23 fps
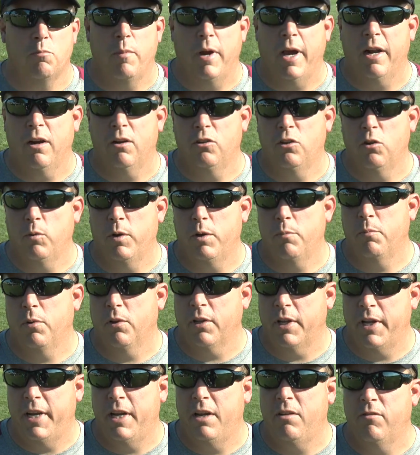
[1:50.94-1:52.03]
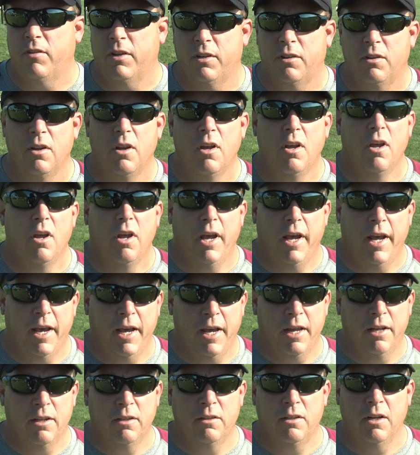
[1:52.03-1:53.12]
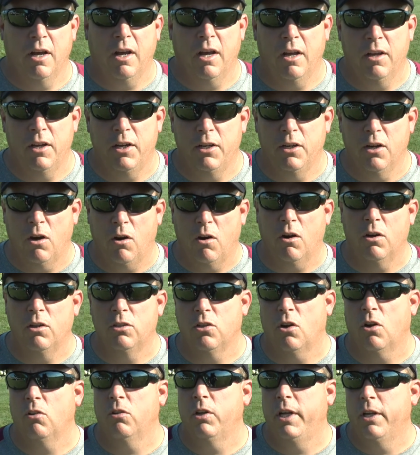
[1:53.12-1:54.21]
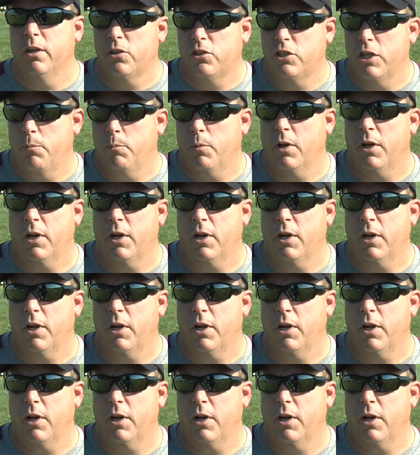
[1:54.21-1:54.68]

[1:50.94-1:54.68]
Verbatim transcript: a matter, do we believe? And, and uh, you know, is our leadership